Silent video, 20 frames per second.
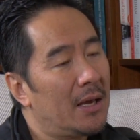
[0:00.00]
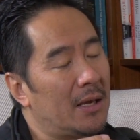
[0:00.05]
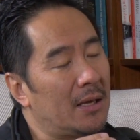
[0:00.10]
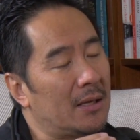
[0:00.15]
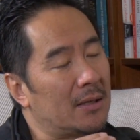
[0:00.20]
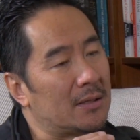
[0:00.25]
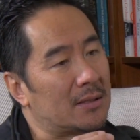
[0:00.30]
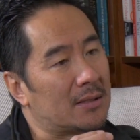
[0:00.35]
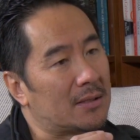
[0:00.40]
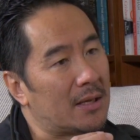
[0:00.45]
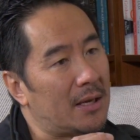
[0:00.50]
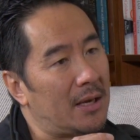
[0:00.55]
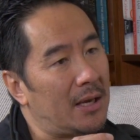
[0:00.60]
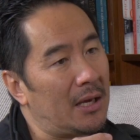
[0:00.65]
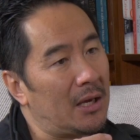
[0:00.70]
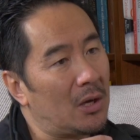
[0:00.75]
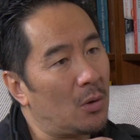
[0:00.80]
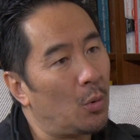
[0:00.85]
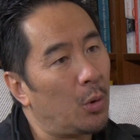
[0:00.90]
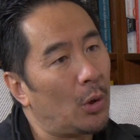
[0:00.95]
is
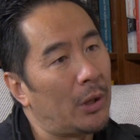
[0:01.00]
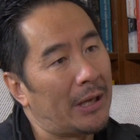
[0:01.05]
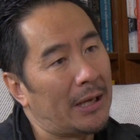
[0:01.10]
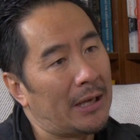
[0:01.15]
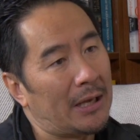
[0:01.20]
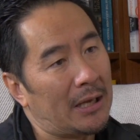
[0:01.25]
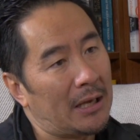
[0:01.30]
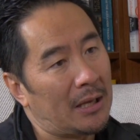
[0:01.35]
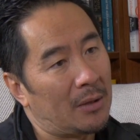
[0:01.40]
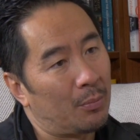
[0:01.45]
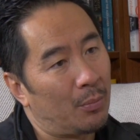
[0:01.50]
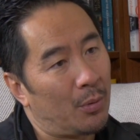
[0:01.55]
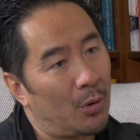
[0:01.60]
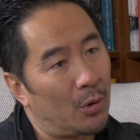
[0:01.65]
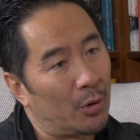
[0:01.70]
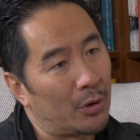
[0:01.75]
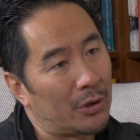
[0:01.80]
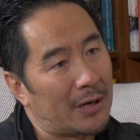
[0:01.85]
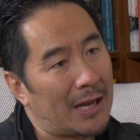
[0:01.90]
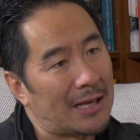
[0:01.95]
equally
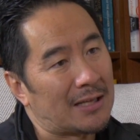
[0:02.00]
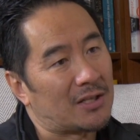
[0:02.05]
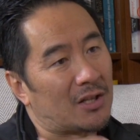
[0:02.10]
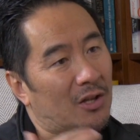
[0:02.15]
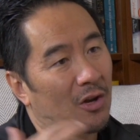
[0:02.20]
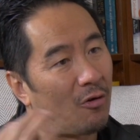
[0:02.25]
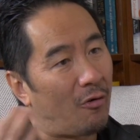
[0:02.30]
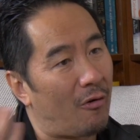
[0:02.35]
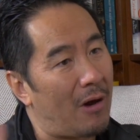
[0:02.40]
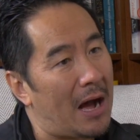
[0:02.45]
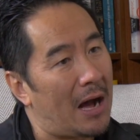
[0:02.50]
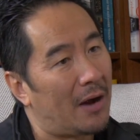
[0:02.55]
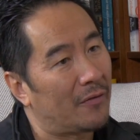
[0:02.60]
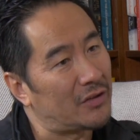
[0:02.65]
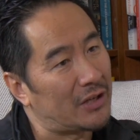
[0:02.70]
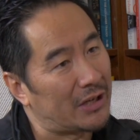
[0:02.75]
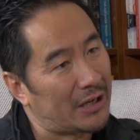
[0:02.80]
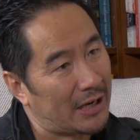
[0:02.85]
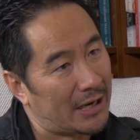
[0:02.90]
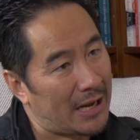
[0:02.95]
important as the
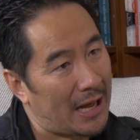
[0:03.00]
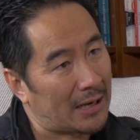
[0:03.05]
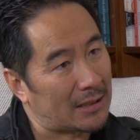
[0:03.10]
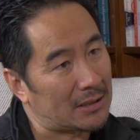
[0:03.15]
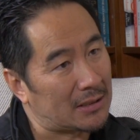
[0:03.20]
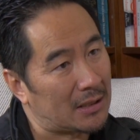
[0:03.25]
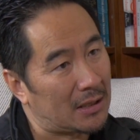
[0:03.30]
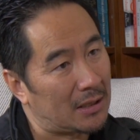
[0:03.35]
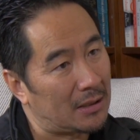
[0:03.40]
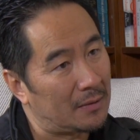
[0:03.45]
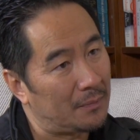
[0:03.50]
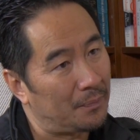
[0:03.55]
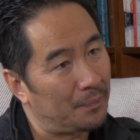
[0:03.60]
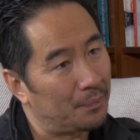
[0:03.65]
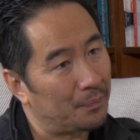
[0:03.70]
craft in an actor.